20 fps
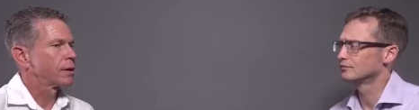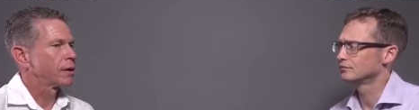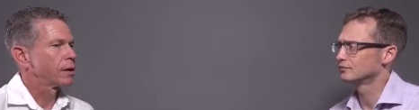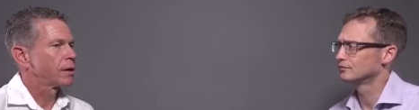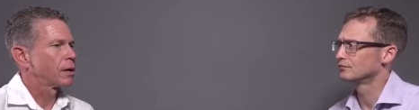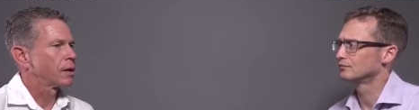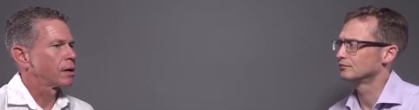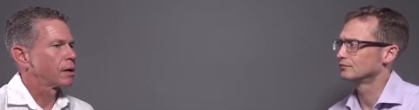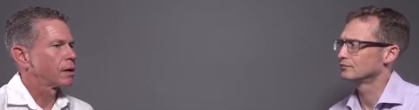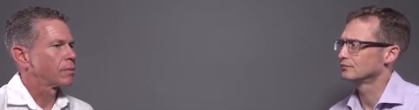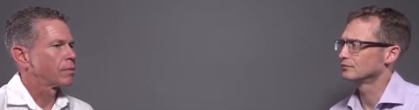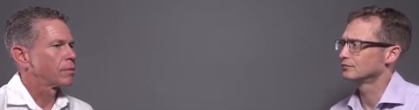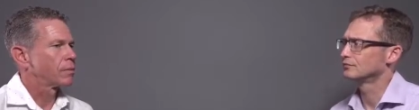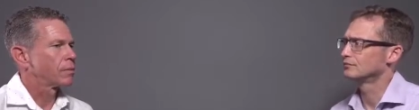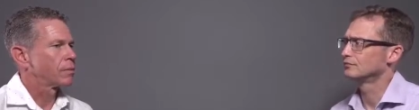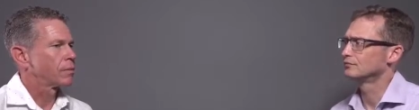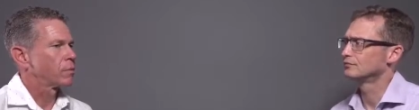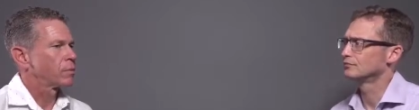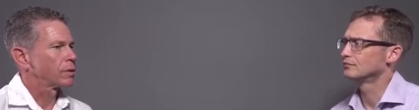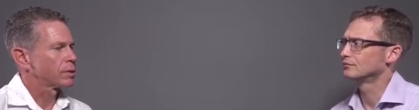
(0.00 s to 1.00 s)
Speaker 1: Um,
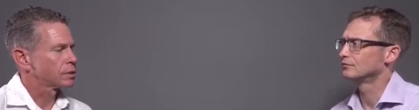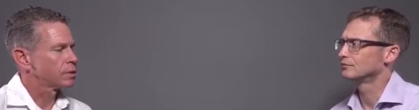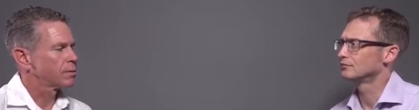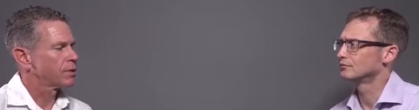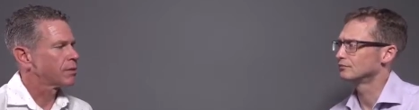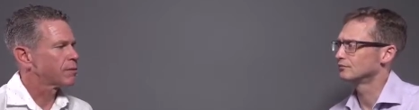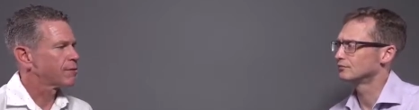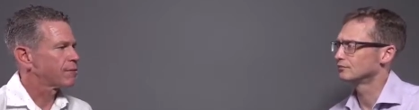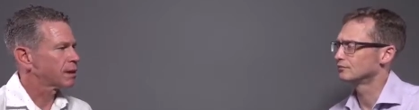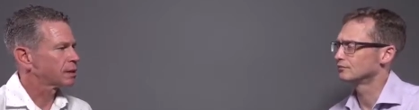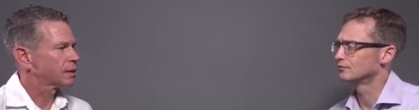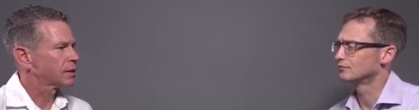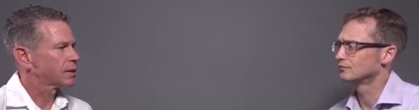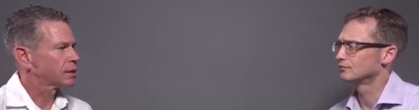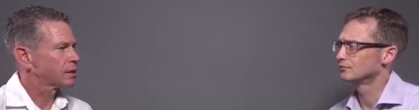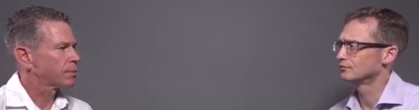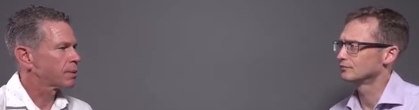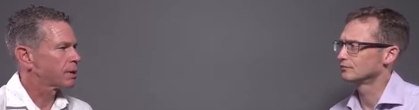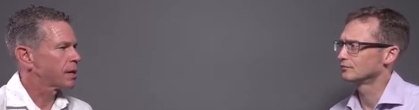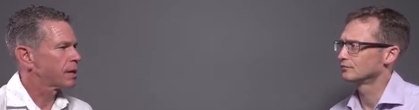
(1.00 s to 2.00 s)
were similar factors
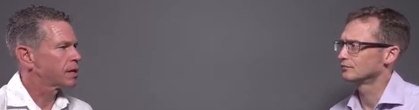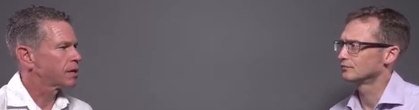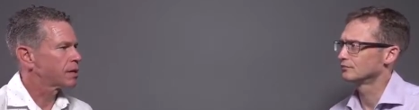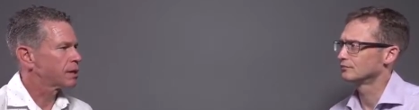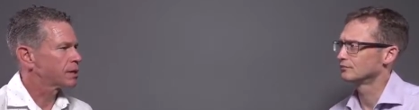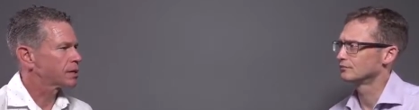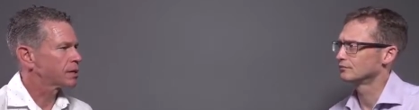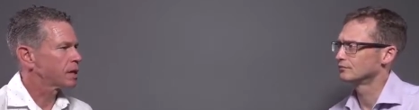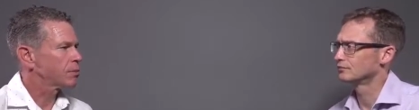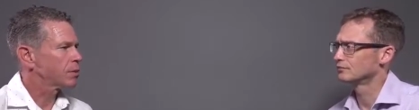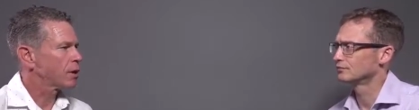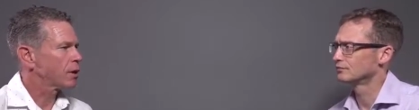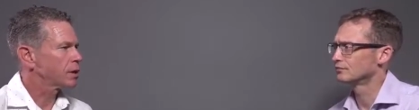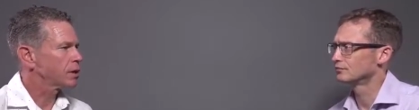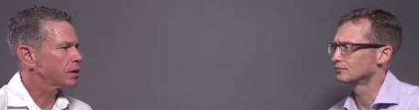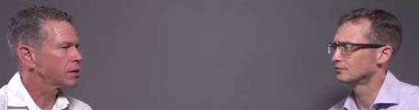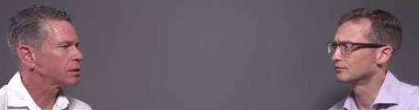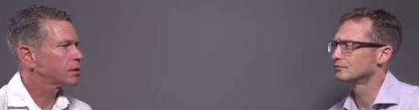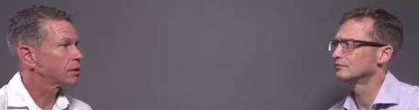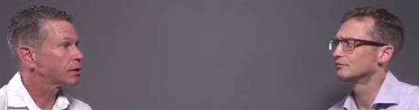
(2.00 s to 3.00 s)
at play in the SA
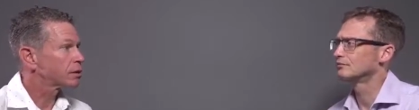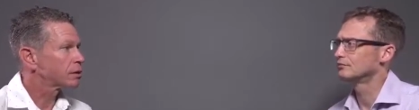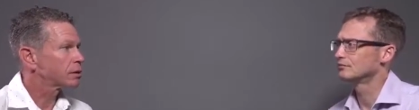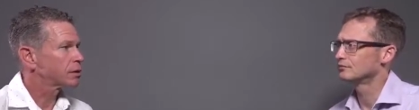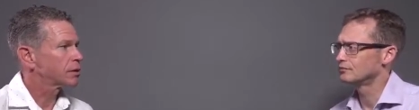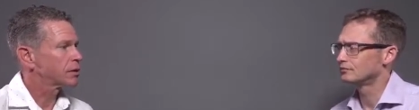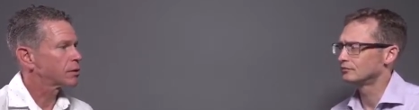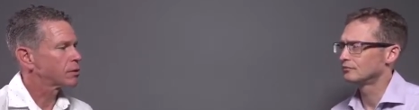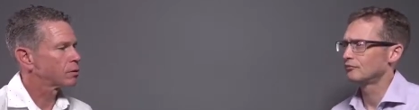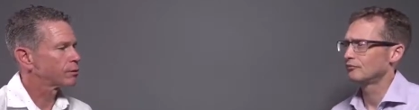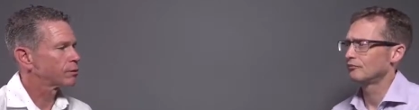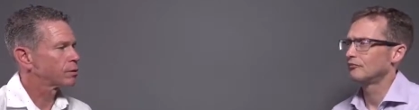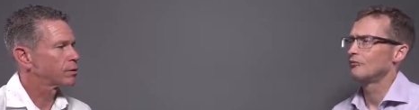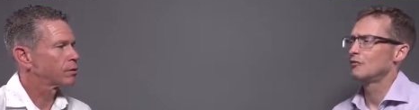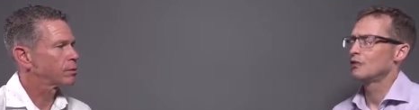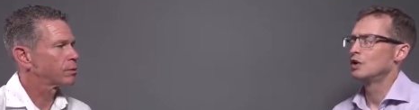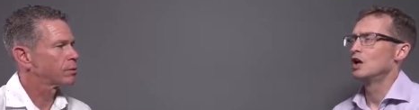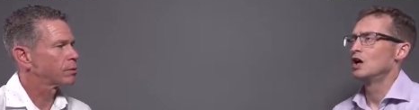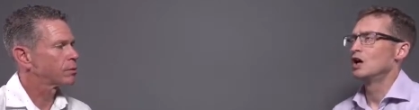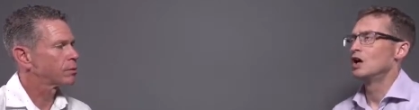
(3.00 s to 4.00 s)
market in your
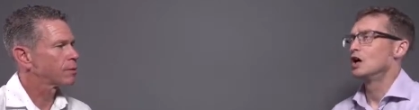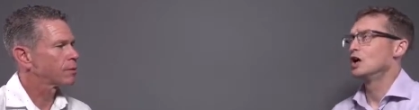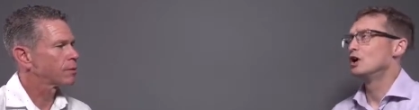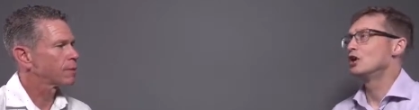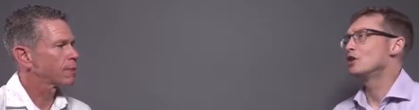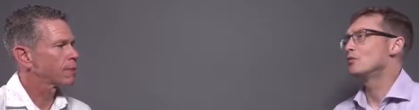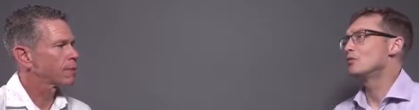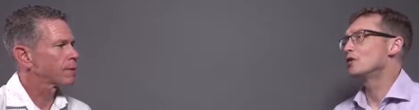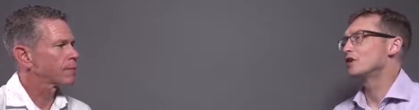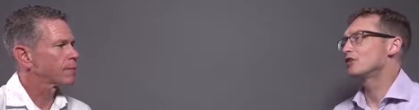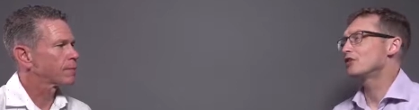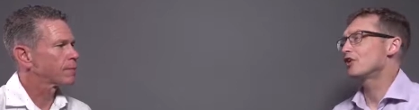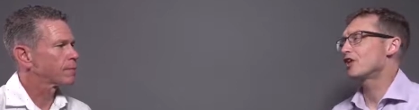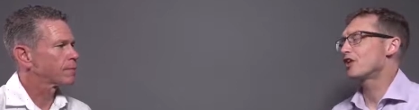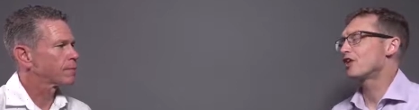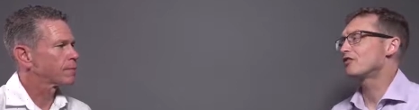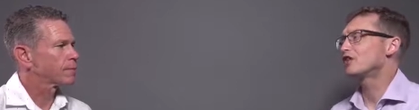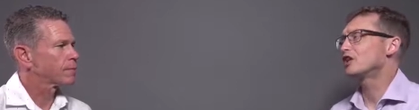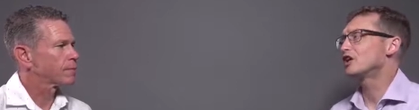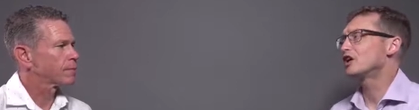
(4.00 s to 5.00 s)
Speaker 2: view? Look, I mean
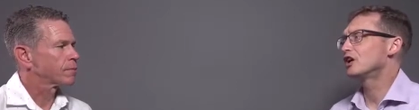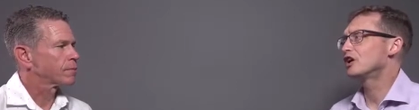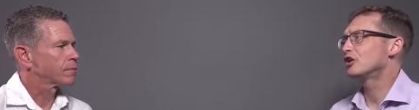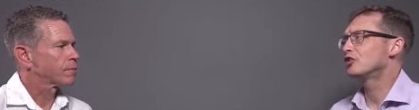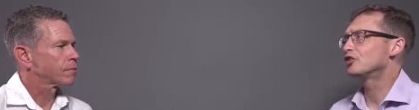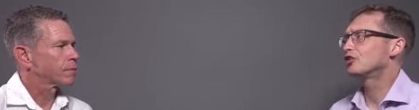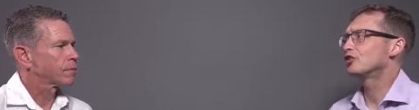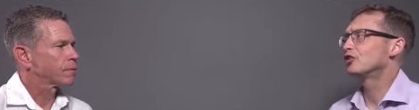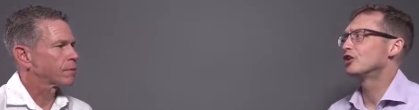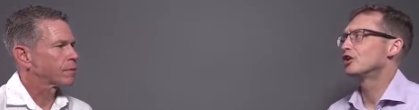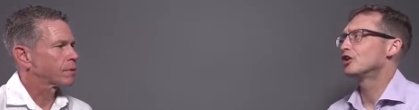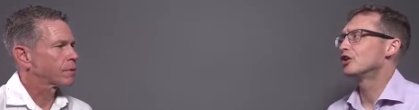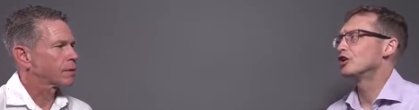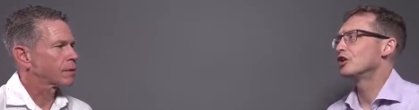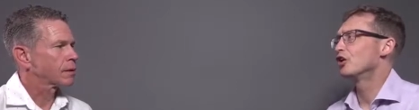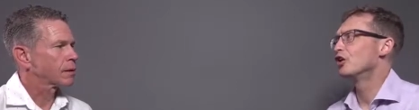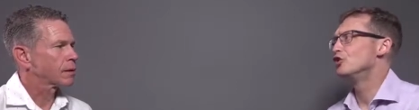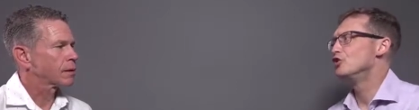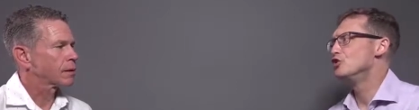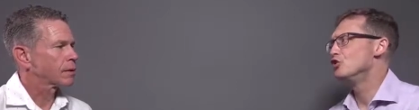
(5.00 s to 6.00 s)
South Africa is
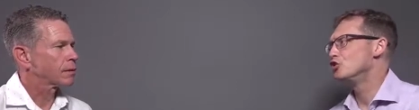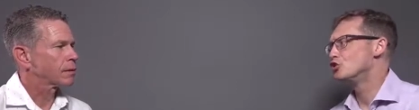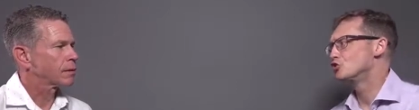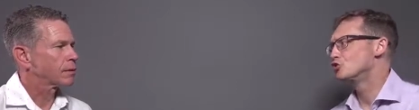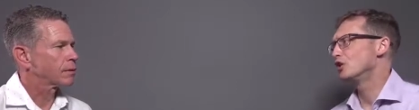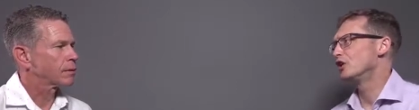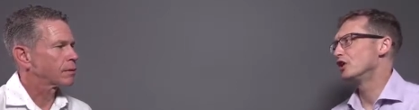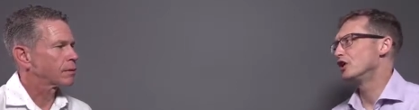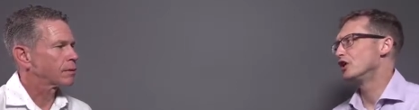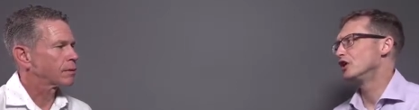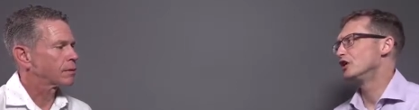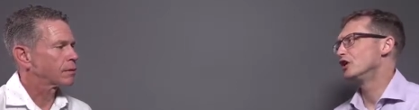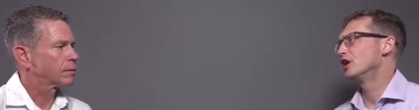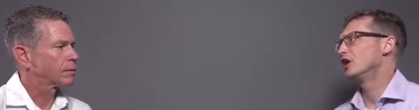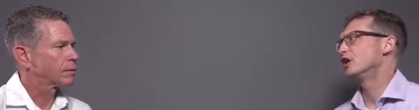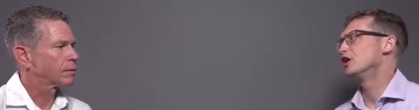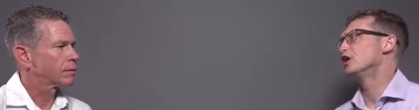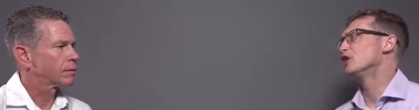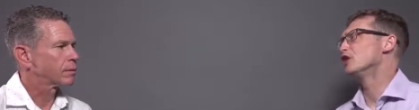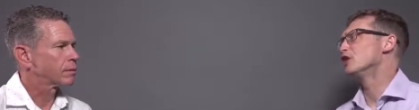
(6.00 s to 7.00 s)
unusual in,
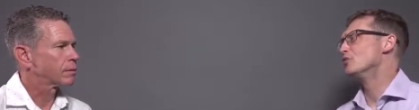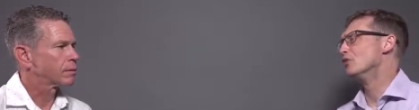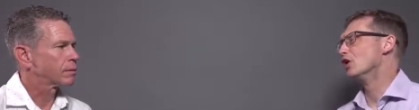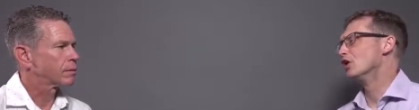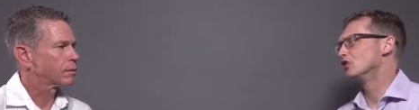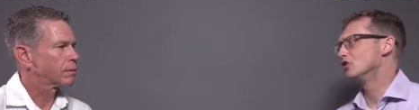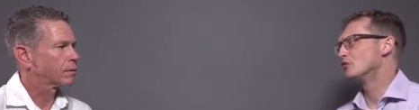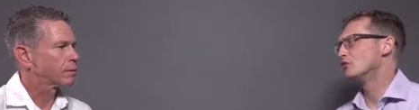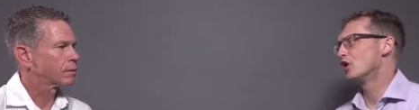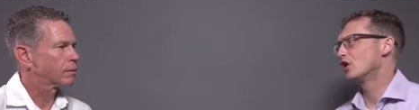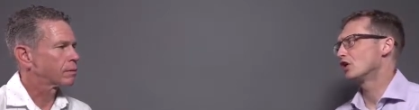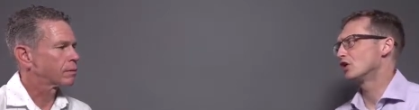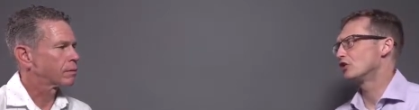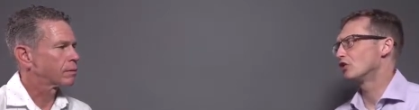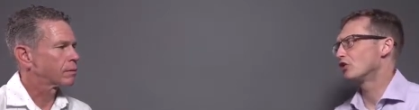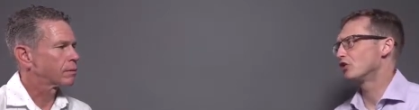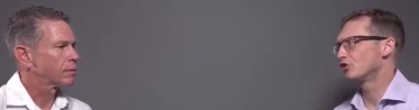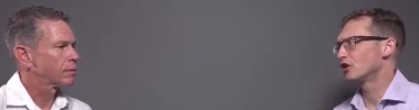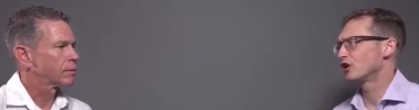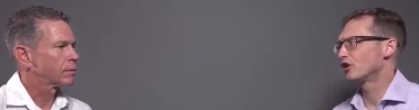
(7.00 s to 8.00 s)
in an emerging market
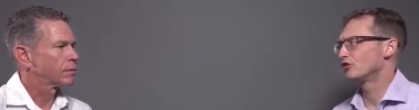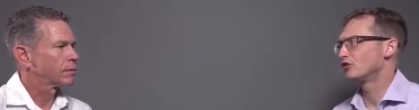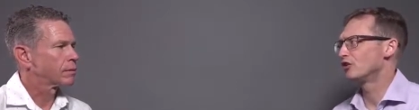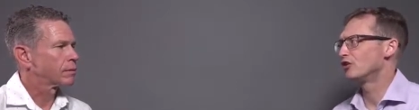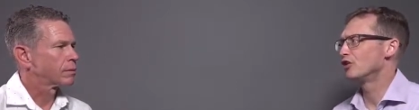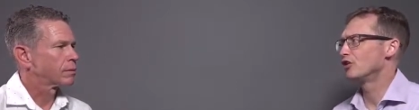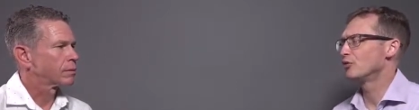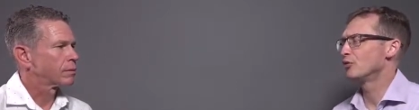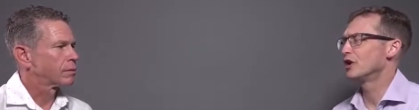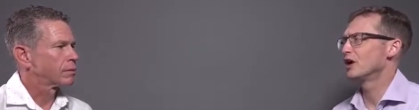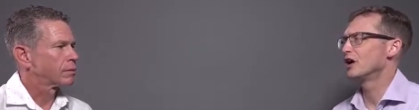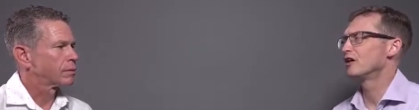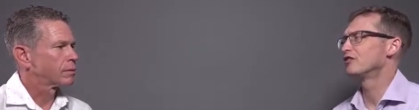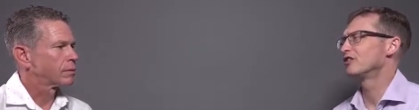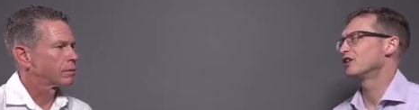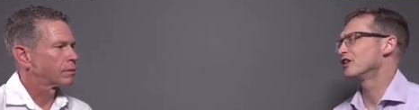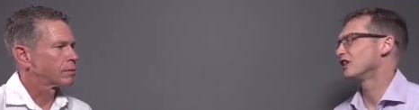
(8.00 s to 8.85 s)
context in that we have